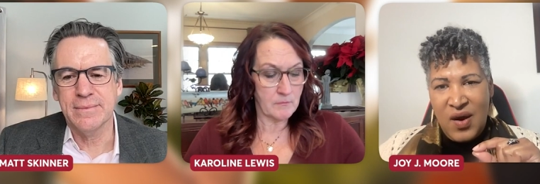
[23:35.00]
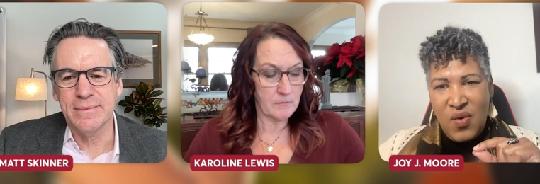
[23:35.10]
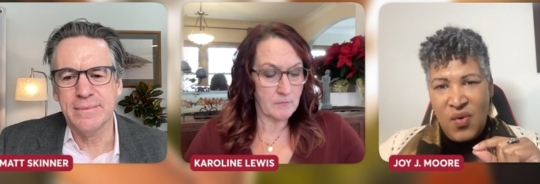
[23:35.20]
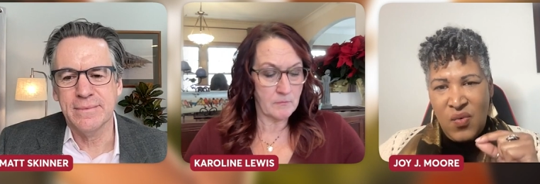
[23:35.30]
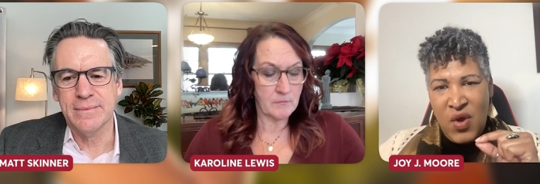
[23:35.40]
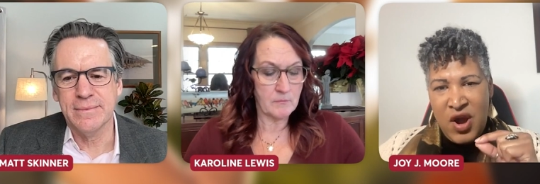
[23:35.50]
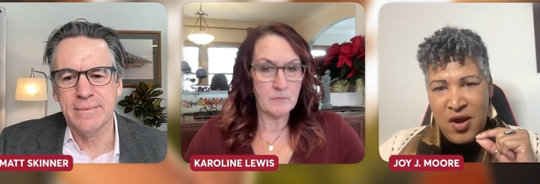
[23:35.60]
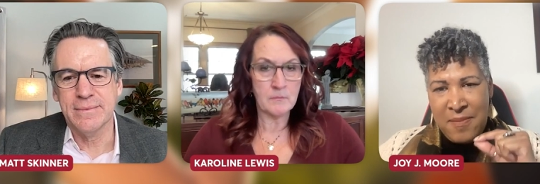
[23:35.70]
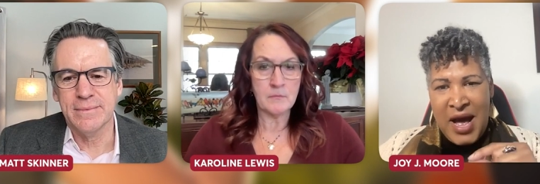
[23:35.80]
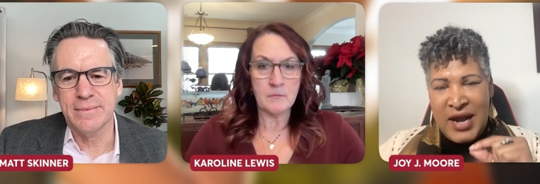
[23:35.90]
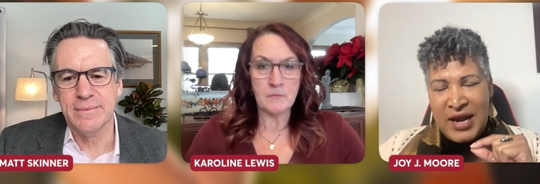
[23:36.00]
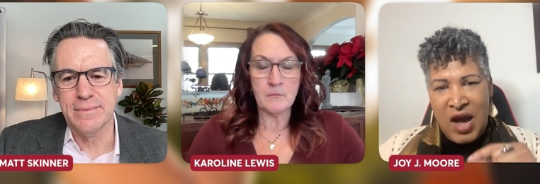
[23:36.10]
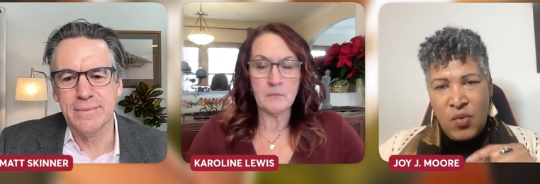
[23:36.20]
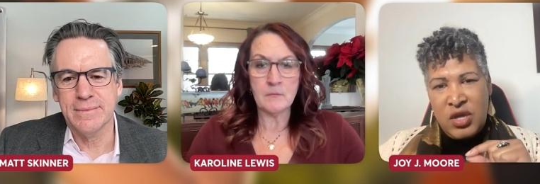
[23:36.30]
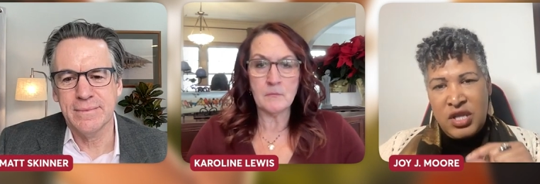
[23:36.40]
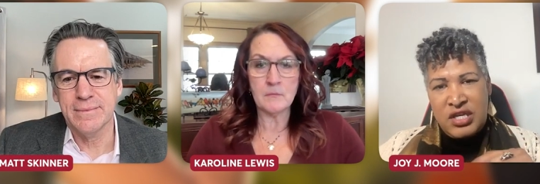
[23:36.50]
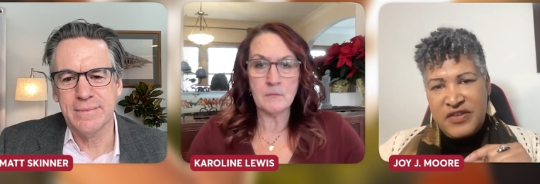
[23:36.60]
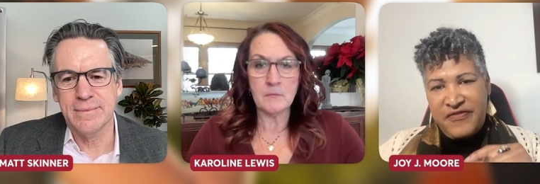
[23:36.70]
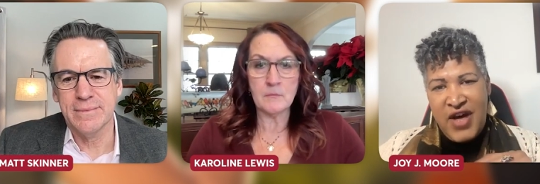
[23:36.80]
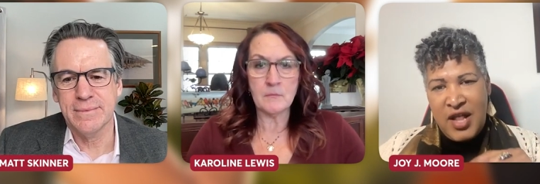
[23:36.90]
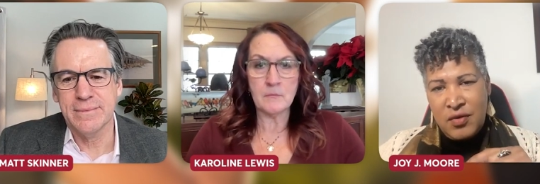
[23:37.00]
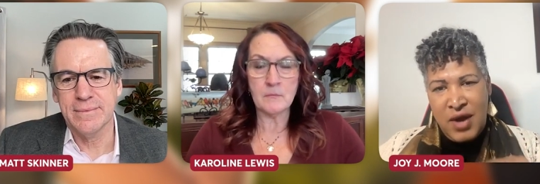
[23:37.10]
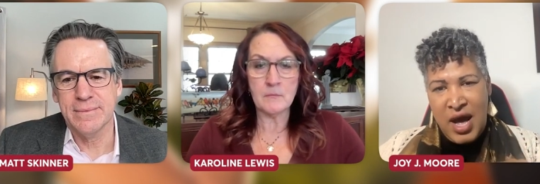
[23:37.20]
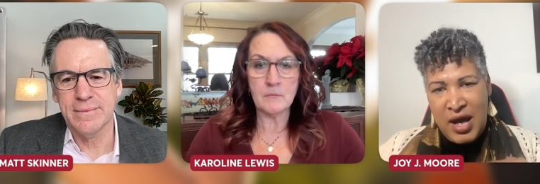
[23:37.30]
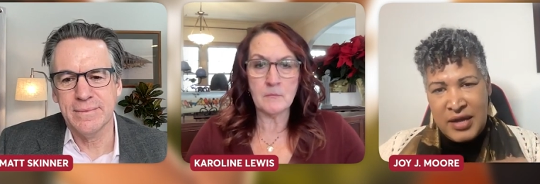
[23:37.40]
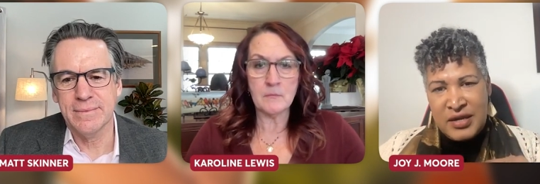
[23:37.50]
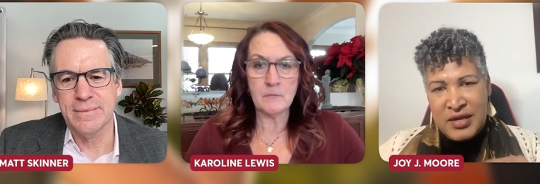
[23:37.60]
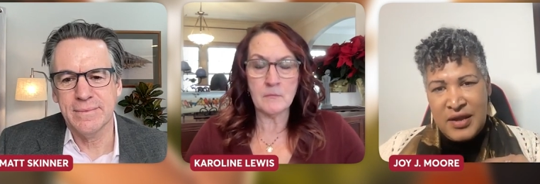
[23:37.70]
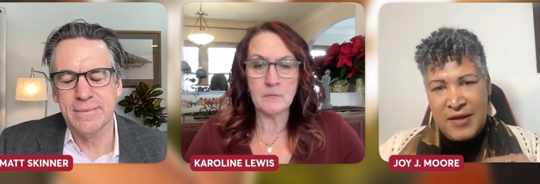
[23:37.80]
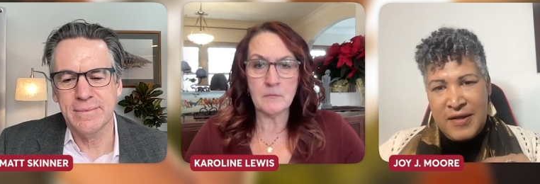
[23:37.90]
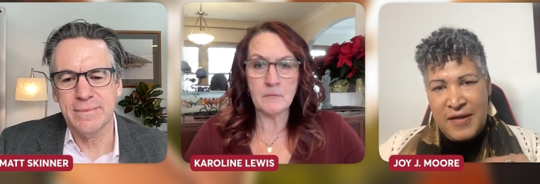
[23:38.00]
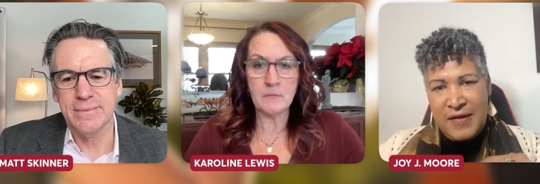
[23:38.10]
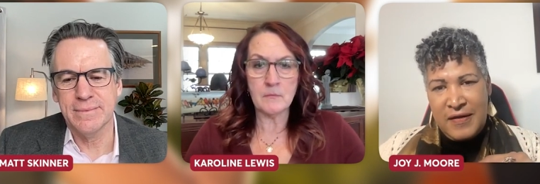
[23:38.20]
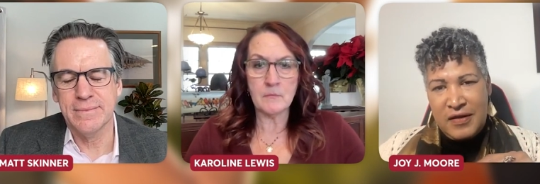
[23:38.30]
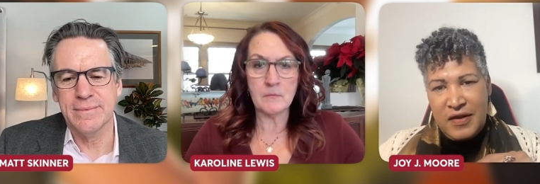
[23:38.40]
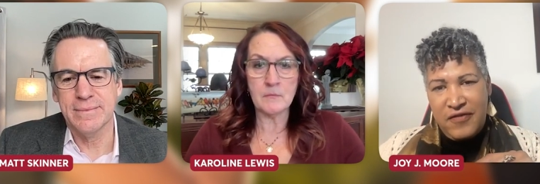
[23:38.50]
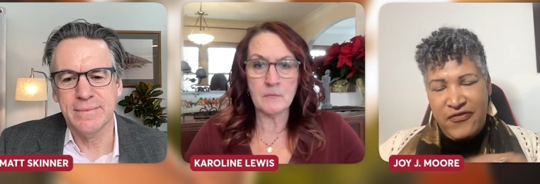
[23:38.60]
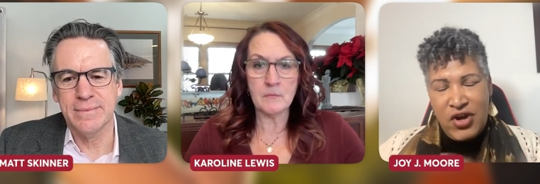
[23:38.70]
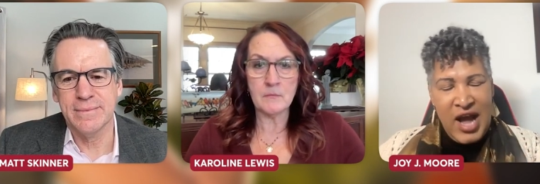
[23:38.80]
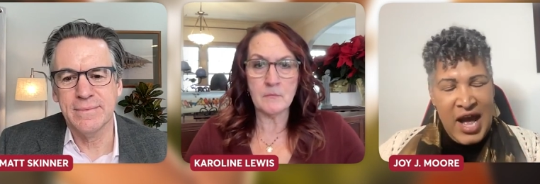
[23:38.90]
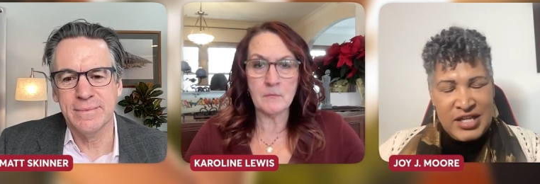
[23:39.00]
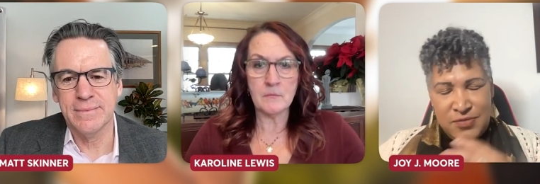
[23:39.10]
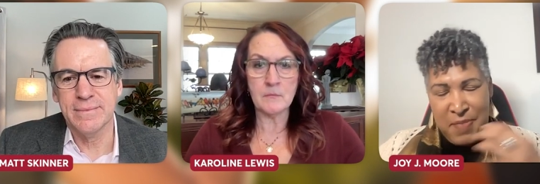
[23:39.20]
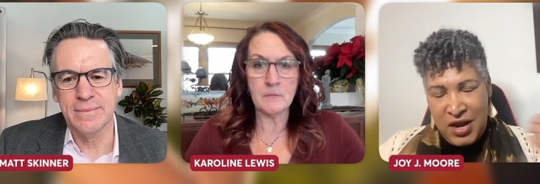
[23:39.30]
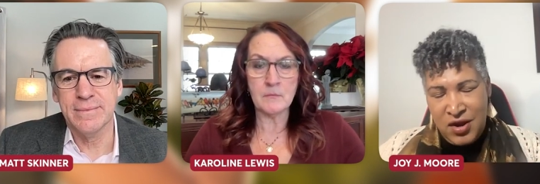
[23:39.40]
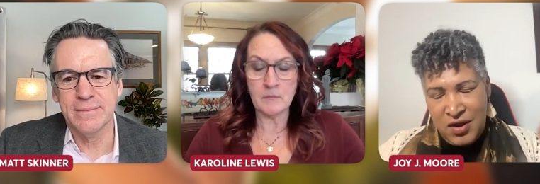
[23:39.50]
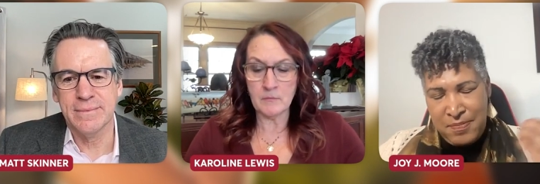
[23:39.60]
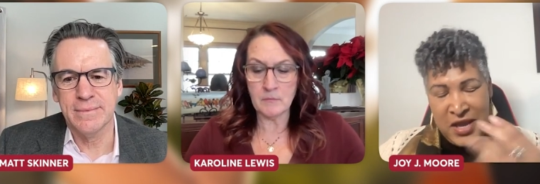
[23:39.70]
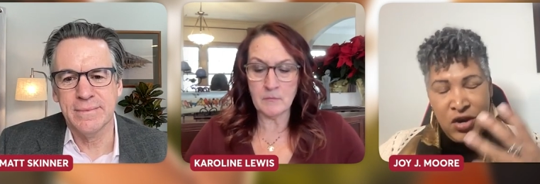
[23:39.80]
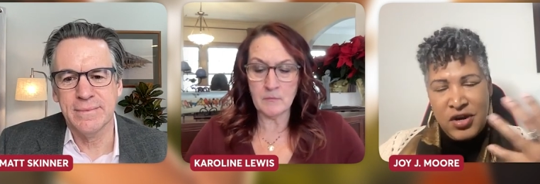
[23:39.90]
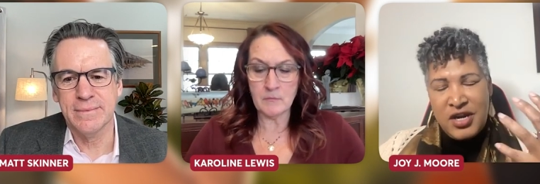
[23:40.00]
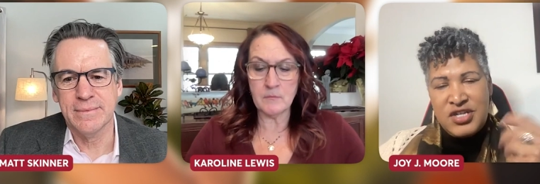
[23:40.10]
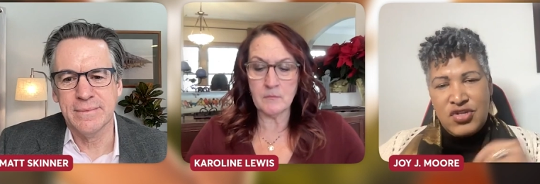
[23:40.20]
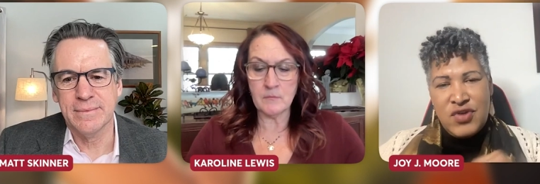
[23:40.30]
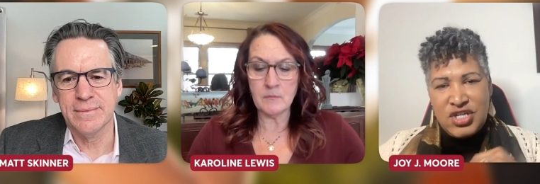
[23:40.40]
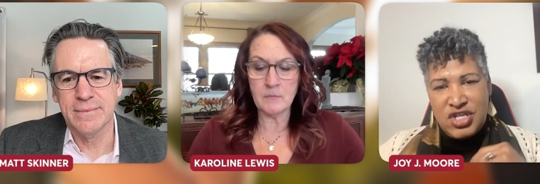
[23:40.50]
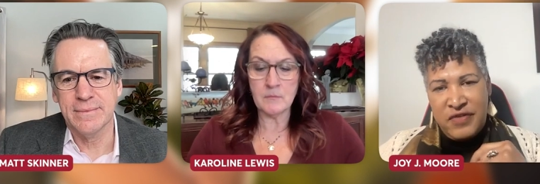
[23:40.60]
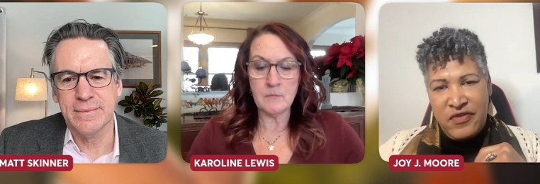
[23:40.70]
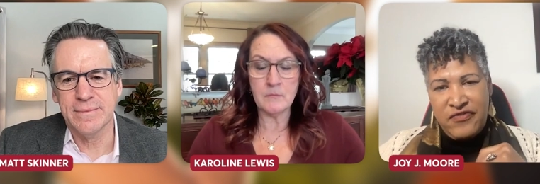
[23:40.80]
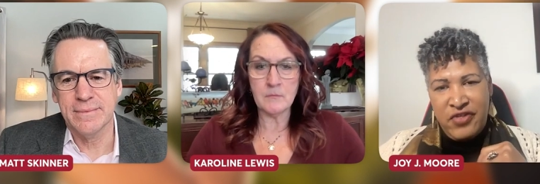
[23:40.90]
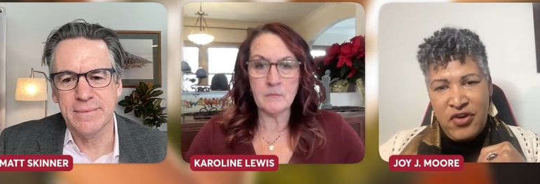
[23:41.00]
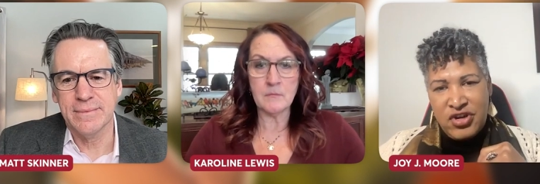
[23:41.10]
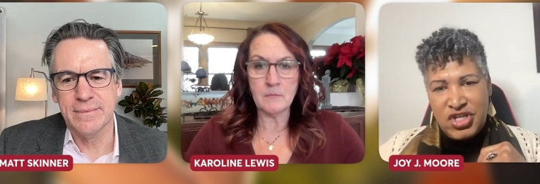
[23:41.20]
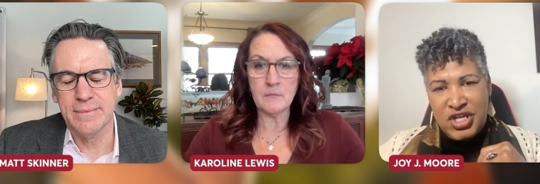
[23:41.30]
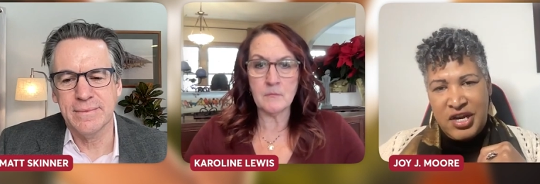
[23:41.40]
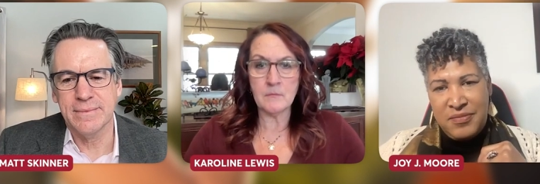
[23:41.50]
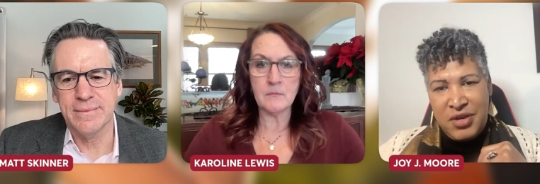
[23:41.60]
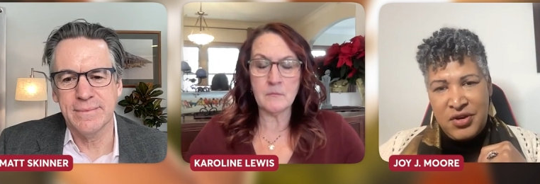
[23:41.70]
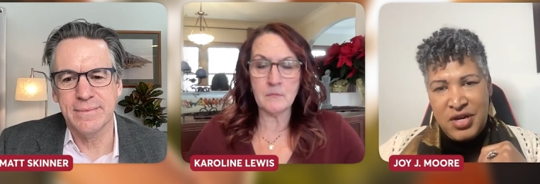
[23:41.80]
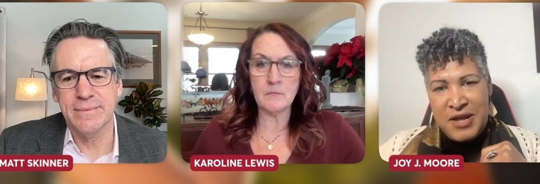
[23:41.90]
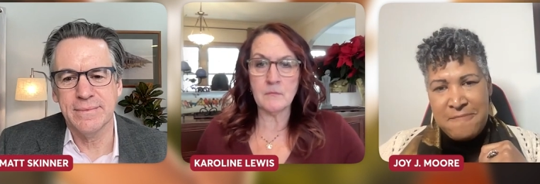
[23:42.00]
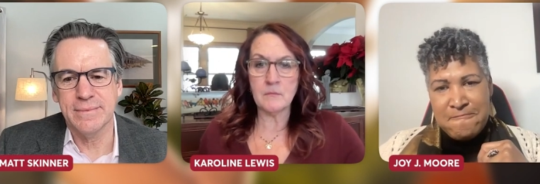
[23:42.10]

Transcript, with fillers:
Speaker 1: where am I not willing to follow God for God's bigger, bigger construction of a flourishing community?